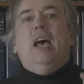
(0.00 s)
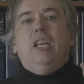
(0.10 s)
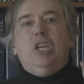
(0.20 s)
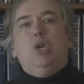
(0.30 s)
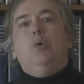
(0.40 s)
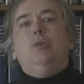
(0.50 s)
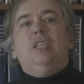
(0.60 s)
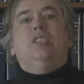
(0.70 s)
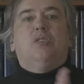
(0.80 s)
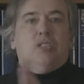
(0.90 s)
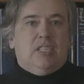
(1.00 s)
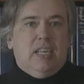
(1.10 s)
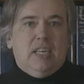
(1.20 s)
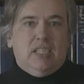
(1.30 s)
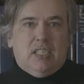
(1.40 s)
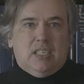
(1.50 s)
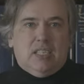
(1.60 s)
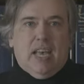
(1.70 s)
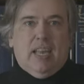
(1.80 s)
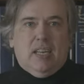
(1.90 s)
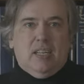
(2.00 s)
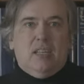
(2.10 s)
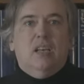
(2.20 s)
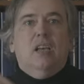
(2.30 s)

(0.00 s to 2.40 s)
a new digital signature standard